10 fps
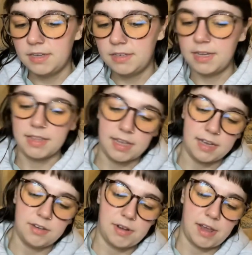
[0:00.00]
taking that
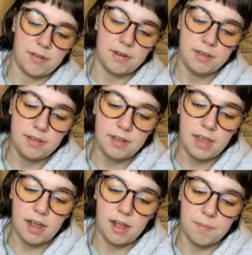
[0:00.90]
into account.
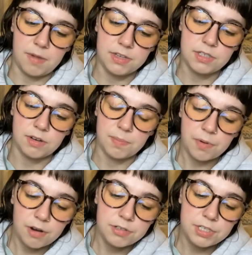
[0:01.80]
Also
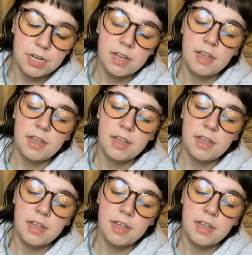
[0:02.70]
approach,